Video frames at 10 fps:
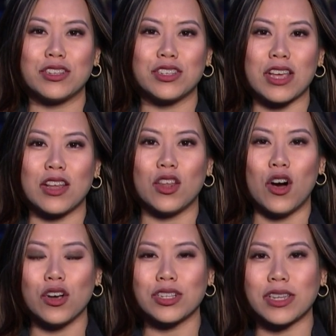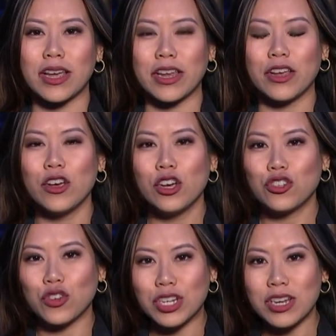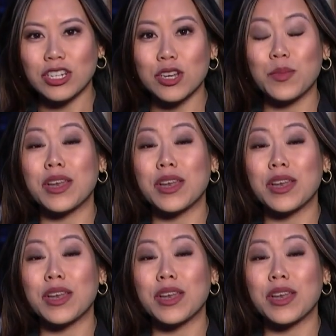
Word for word: this is a long-standing tradition,